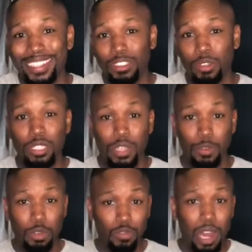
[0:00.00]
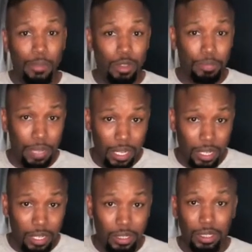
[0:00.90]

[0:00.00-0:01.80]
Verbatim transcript: So listen, if you want to grab your beer,